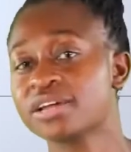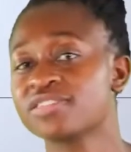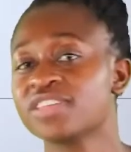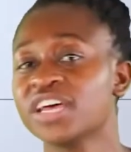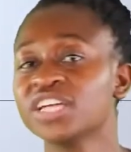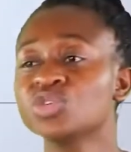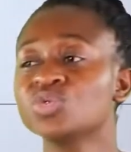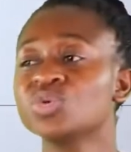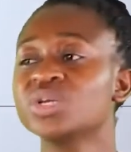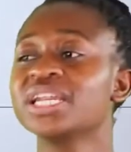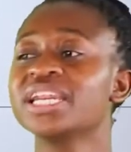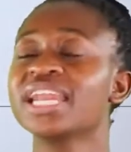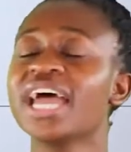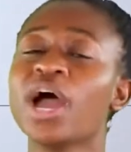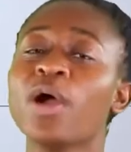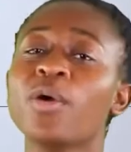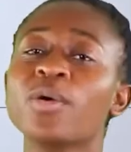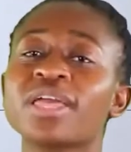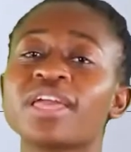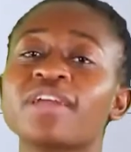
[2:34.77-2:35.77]
That we
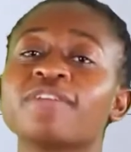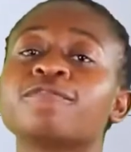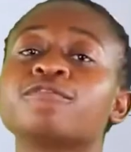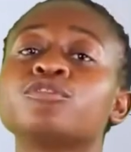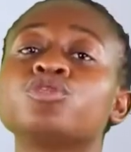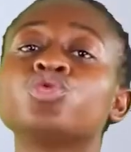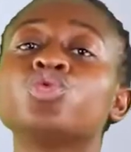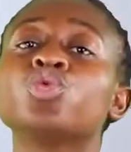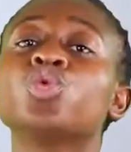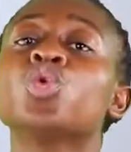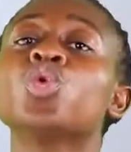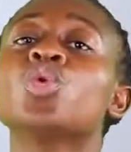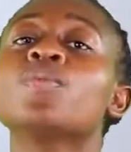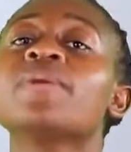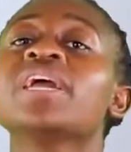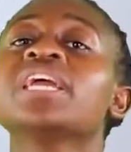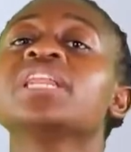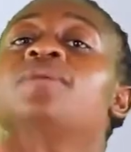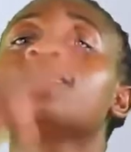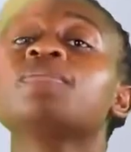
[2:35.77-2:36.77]
now have too
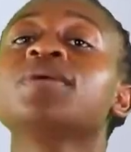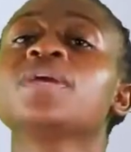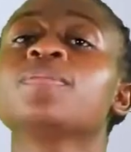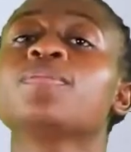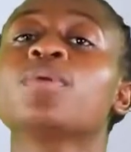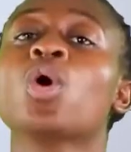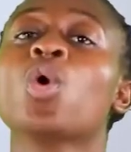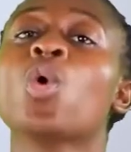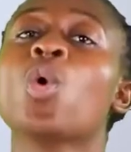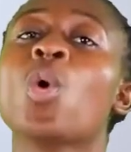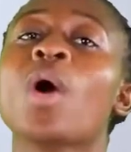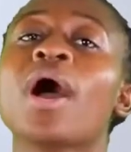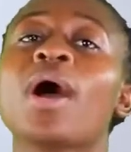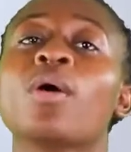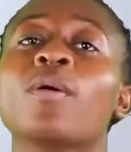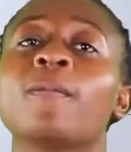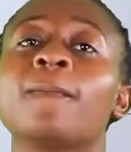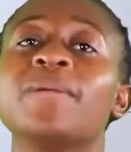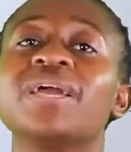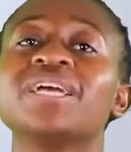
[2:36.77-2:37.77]
many people who are
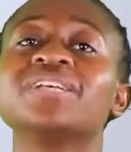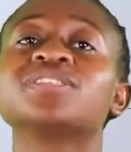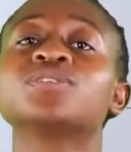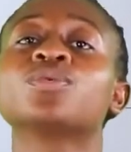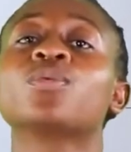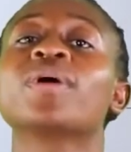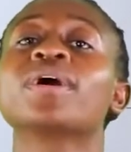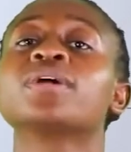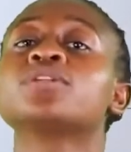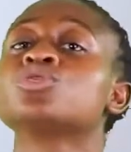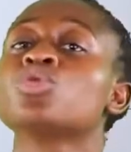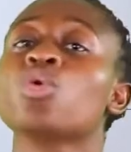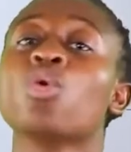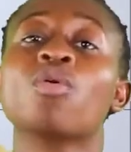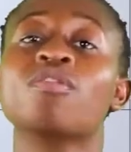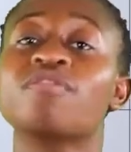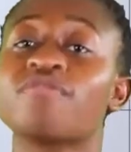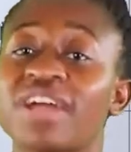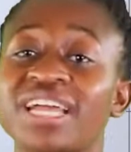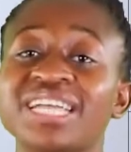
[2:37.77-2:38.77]
obese world
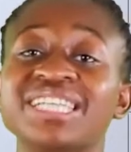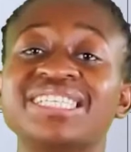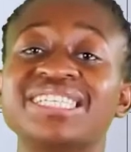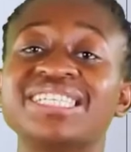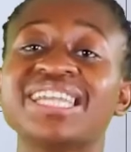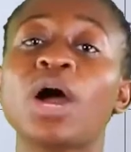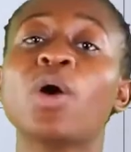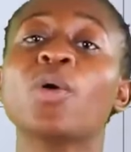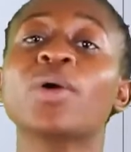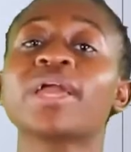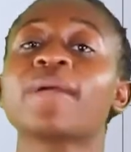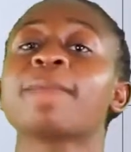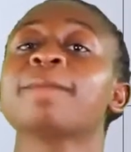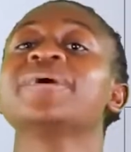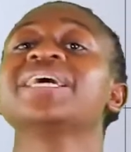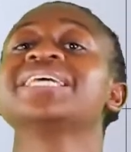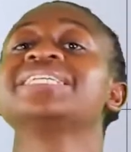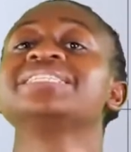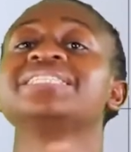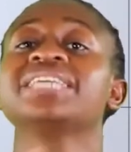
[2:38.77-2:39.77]
over. It's now a
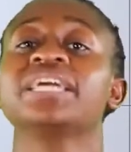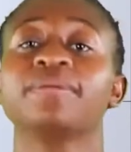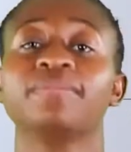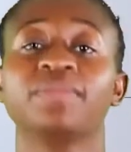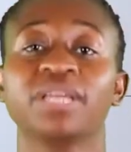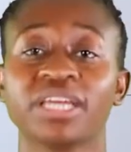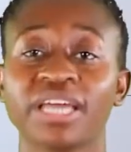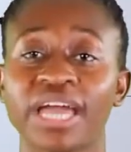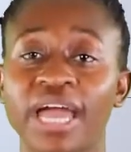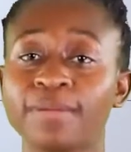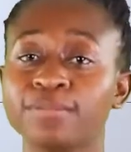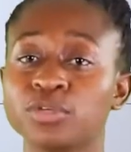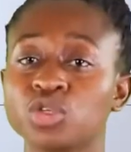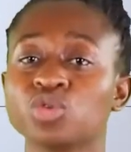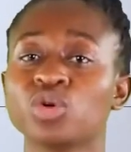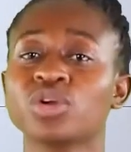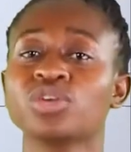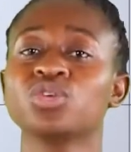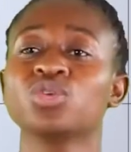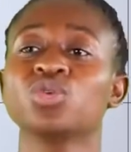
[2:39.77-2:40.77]
pandemic. I'm
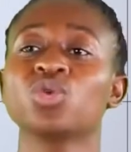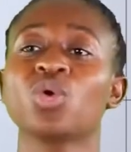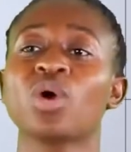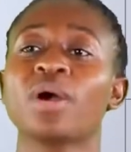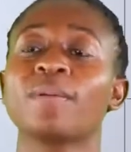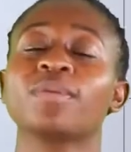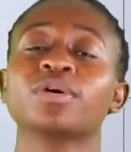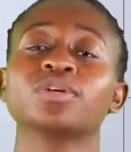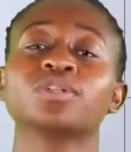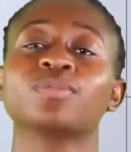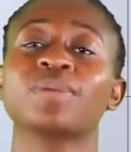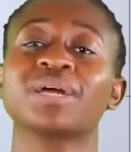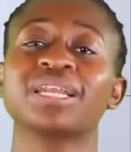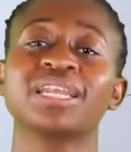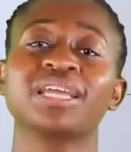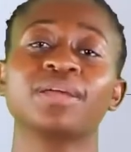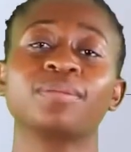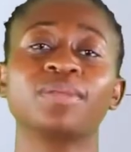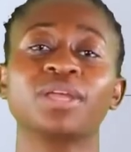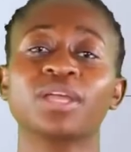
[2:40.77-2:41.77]
sure you know about
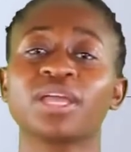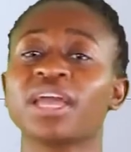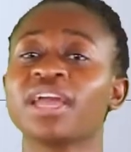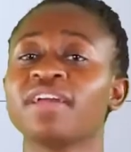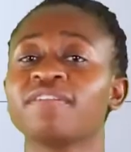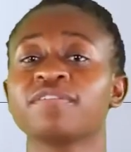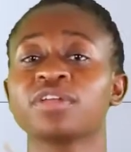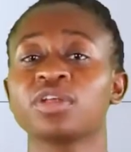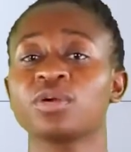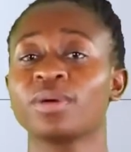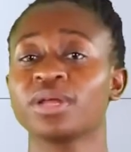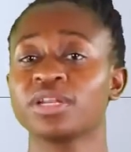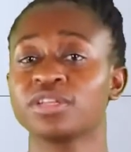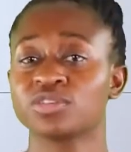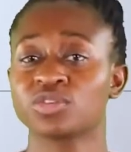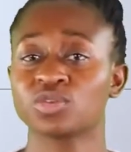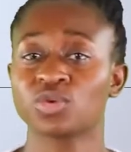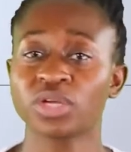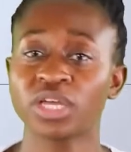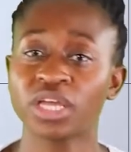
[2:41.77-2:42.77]
pandemic. Everyone
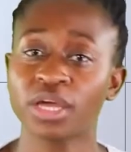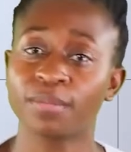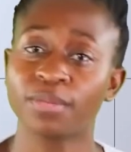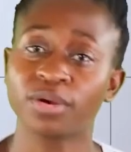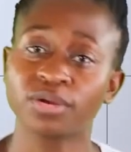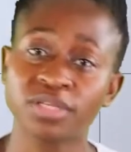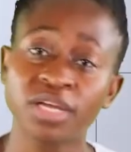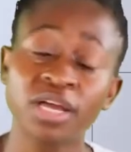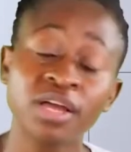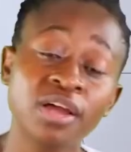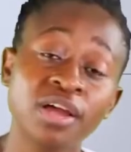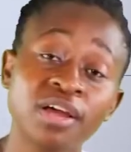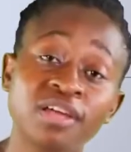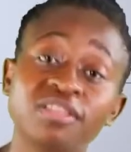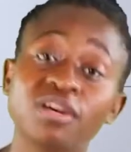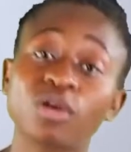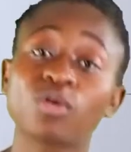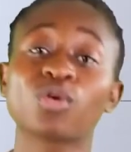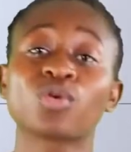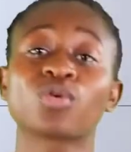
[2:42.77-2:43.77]
is talking about
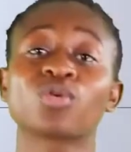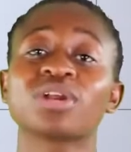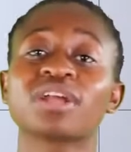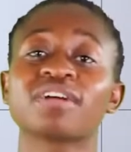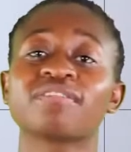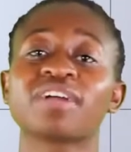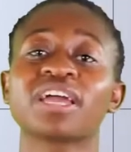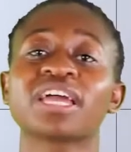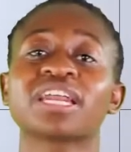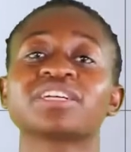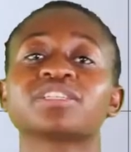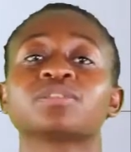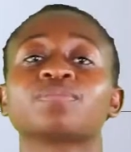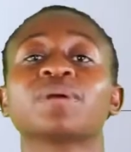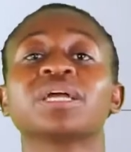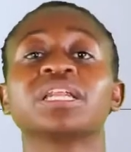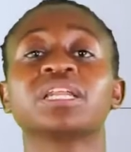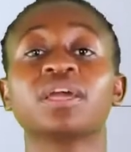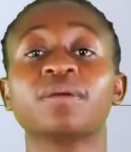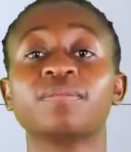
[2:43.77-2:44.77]
the coronavirus
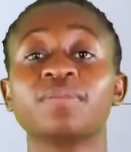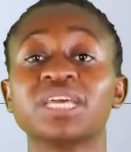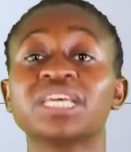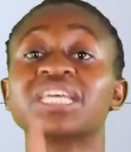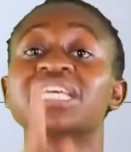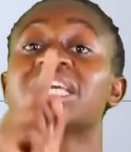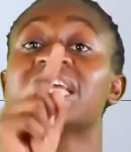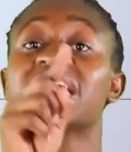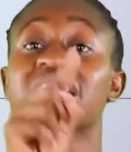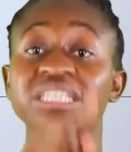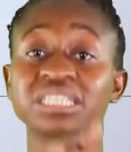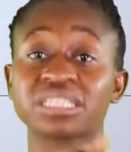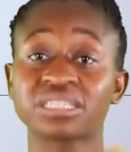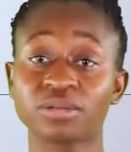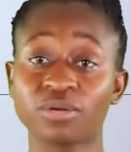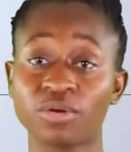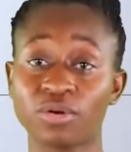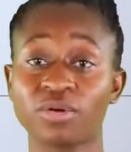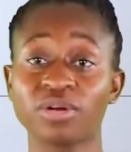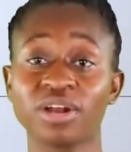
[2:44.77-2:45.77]
pandemic. Yes,
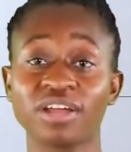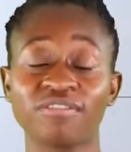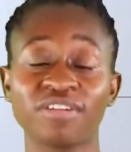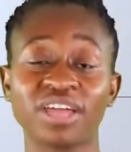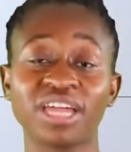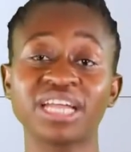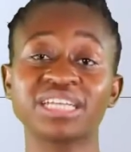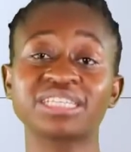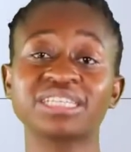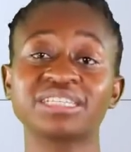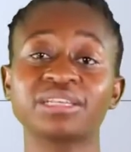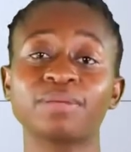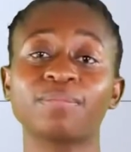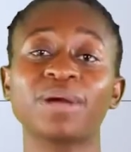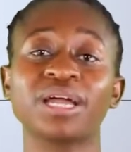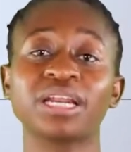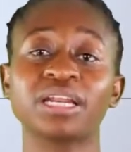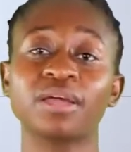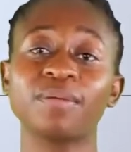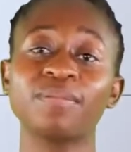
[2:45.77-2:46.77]
coronavirus is a
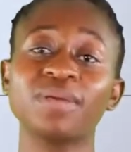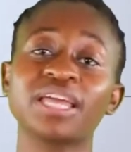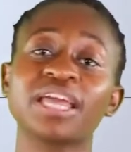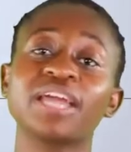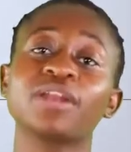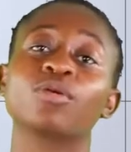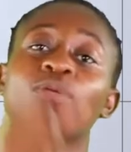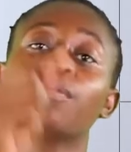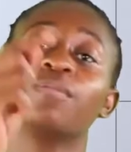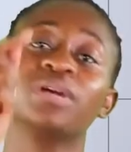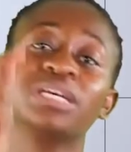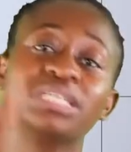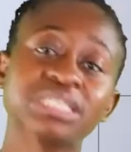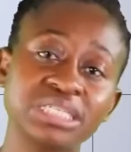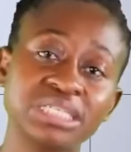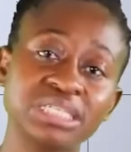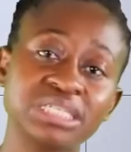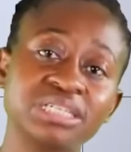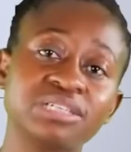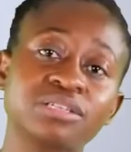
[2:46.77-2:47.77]
pandemic and
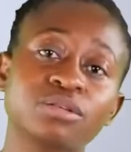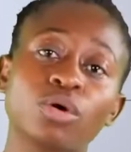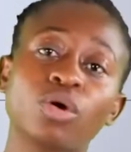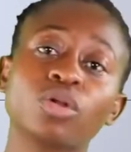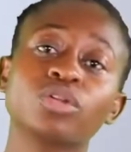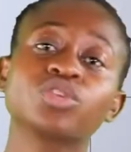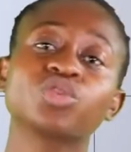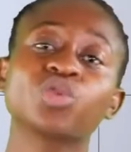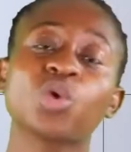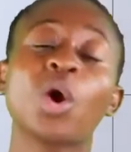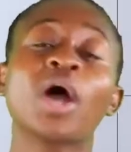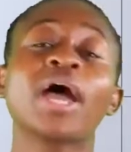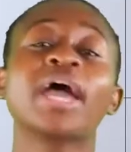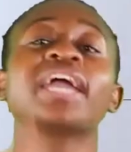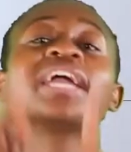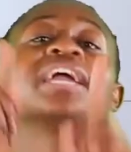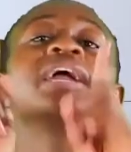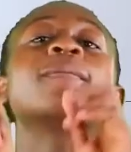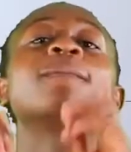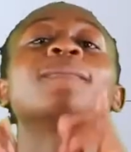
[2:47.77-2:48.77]
obesity is also
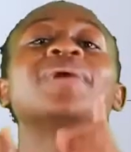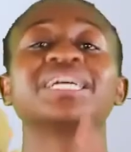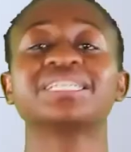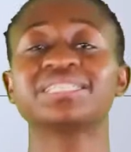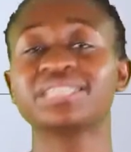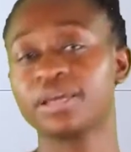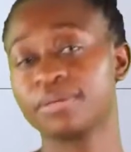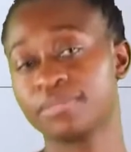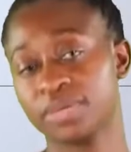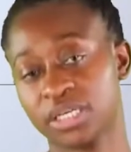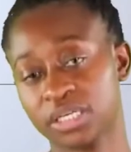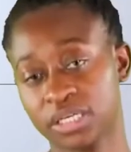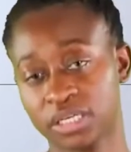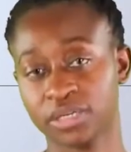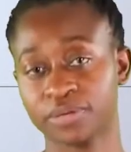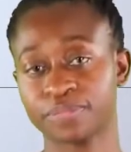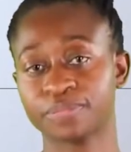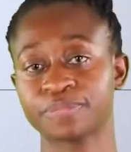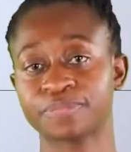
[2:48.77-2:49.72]
a pandemic.